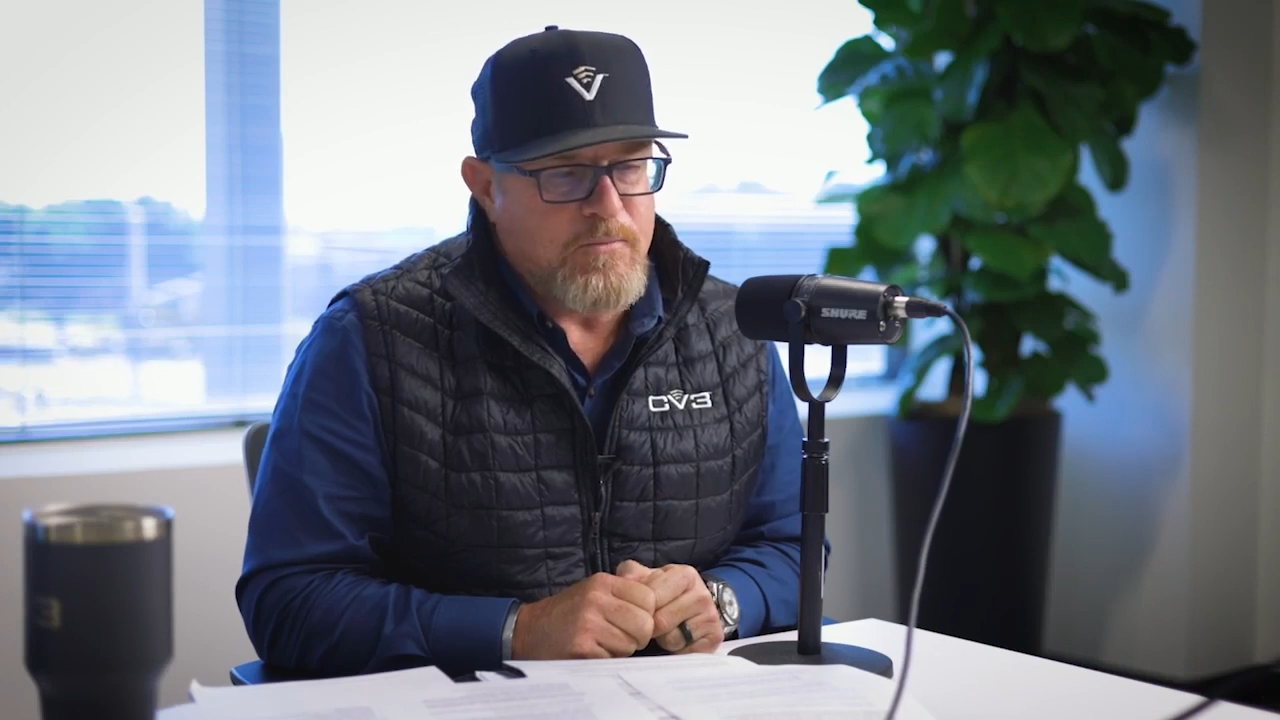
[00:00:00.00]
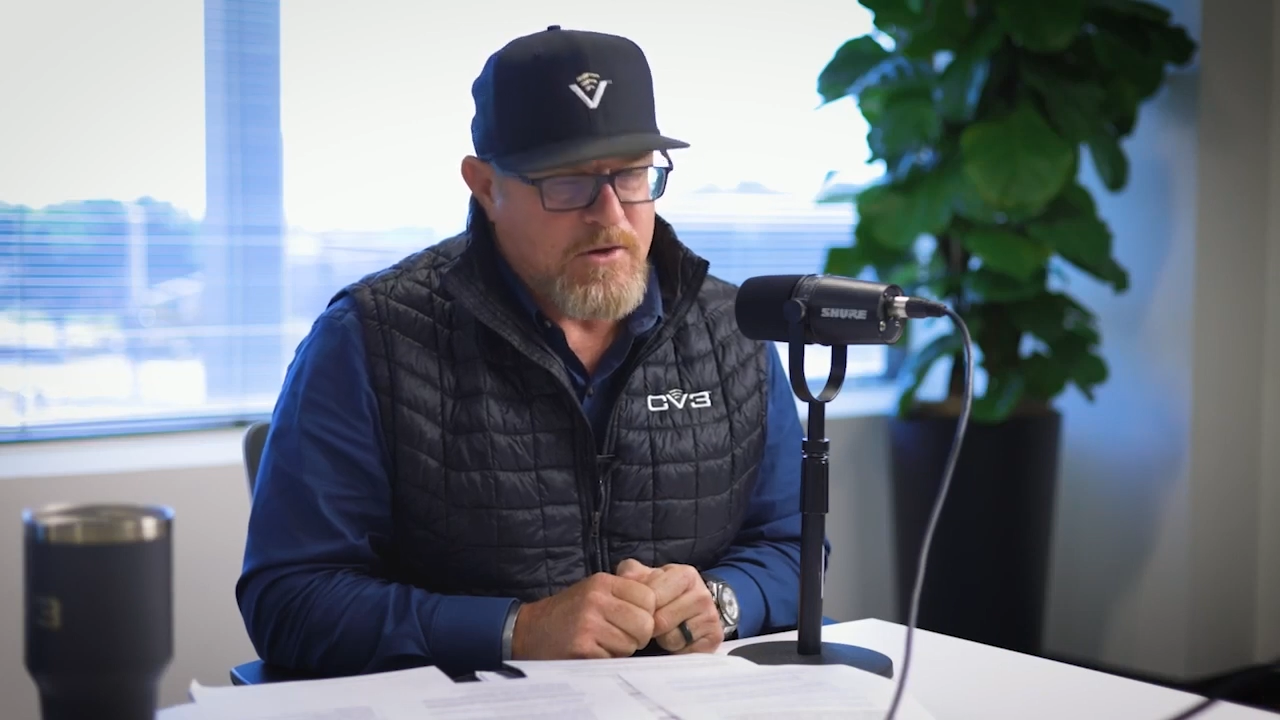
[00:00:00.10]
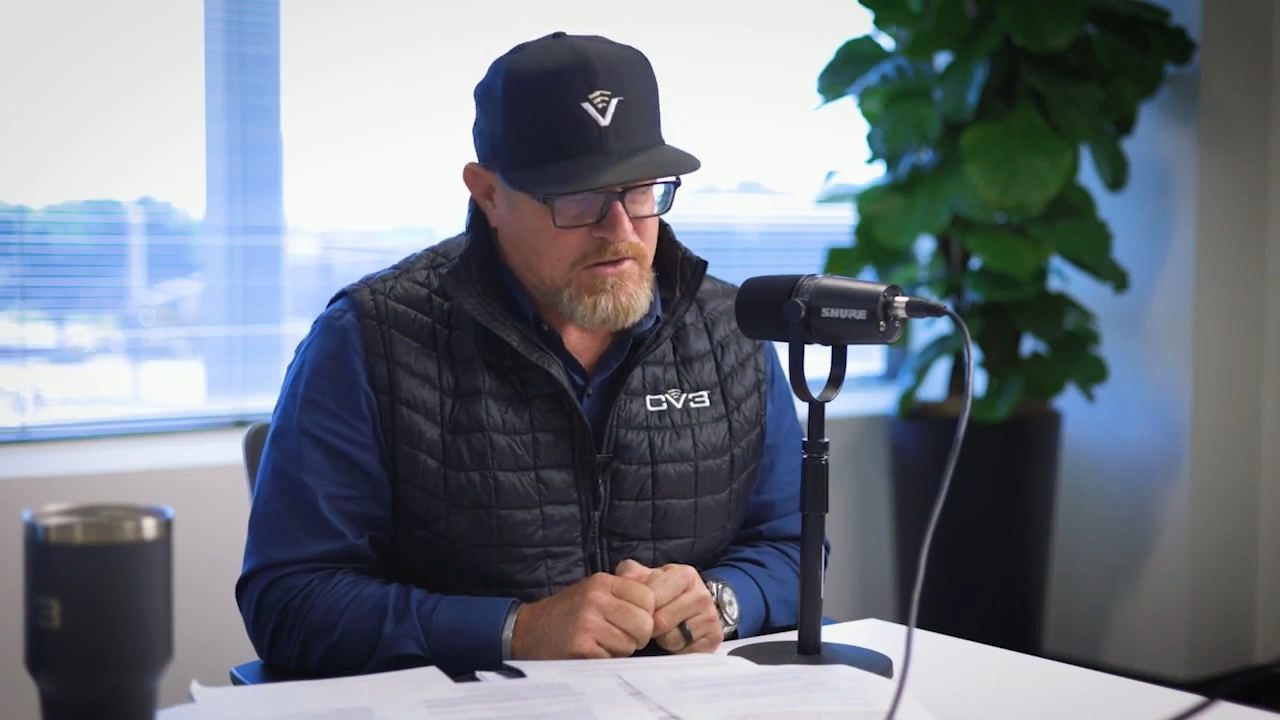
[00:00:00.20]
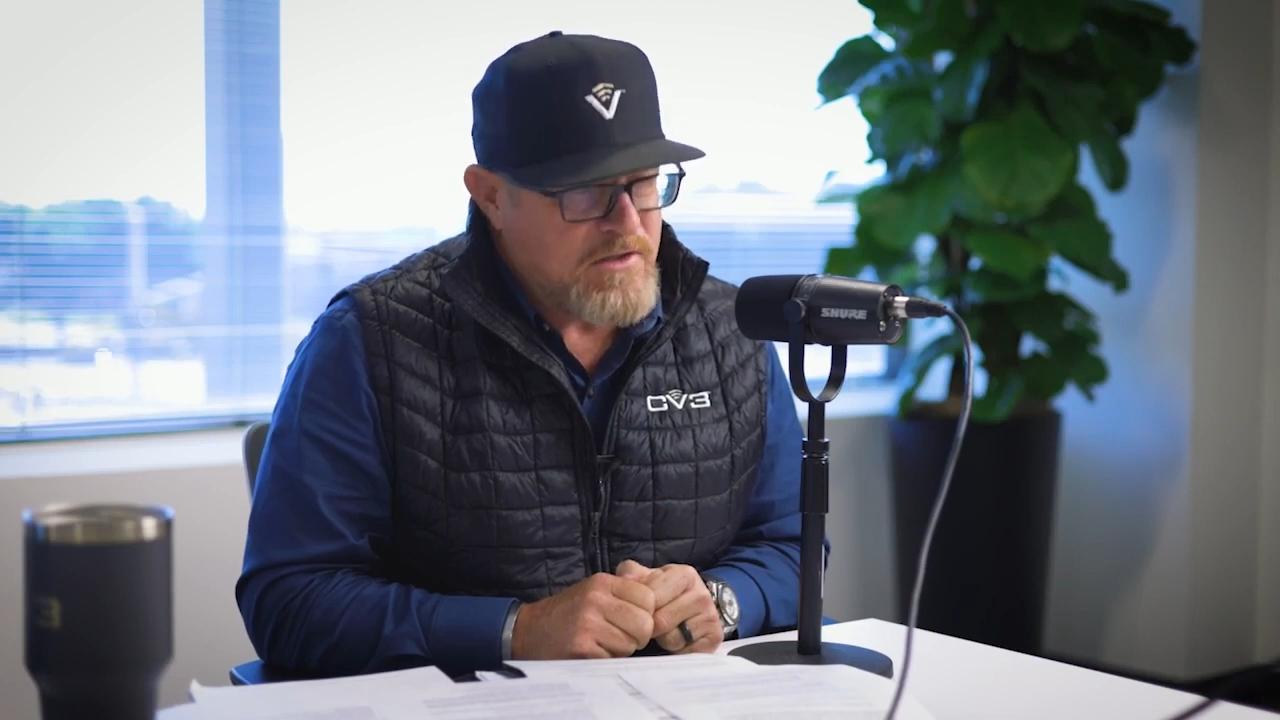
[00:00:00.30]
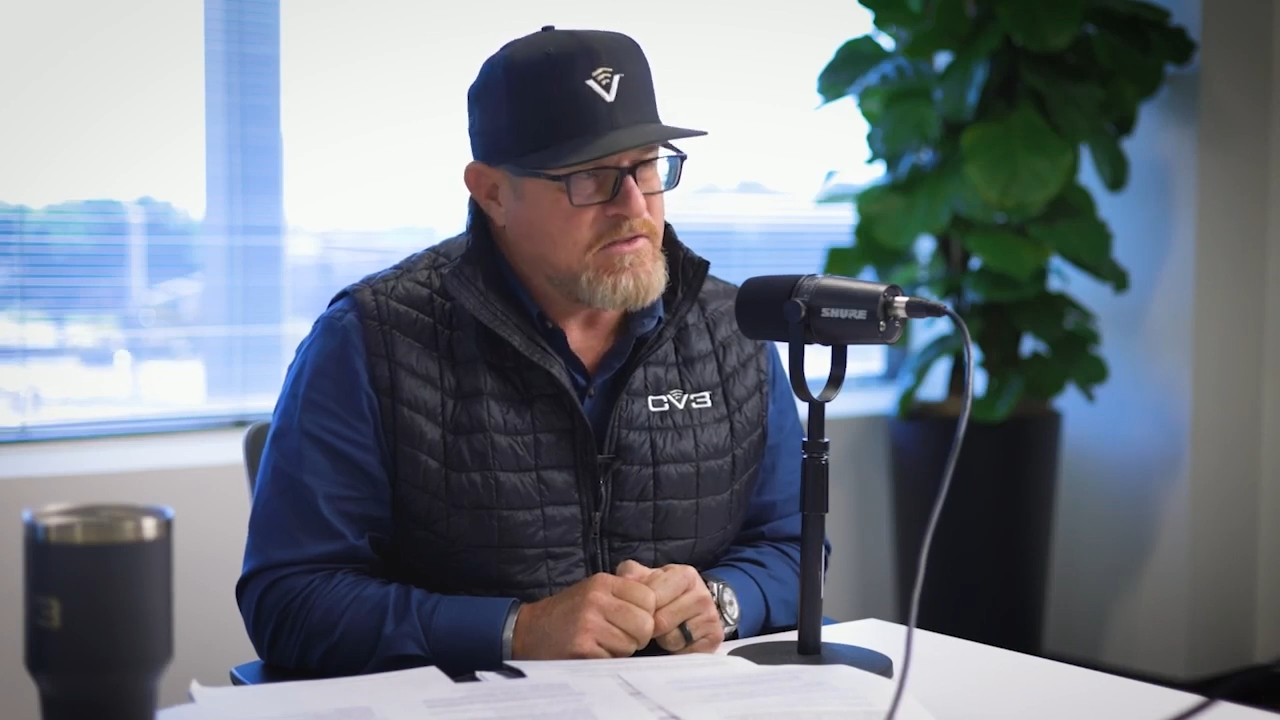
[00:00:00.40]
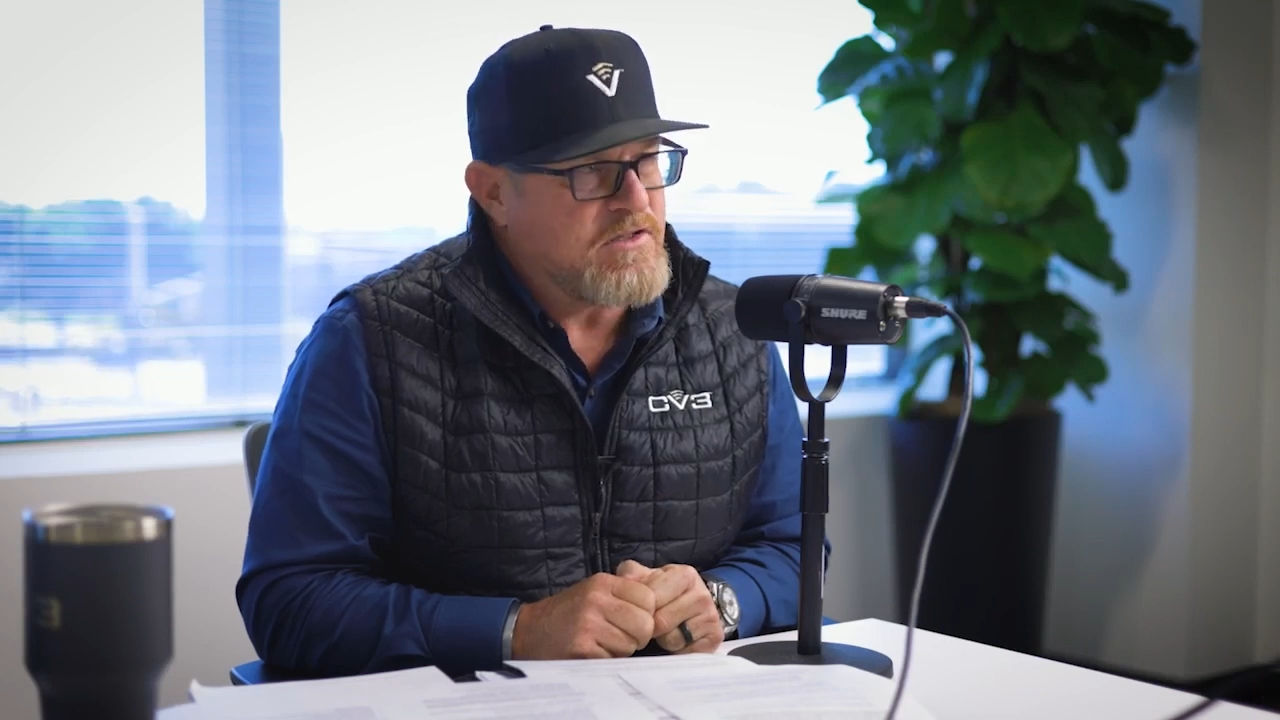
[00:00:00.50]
President,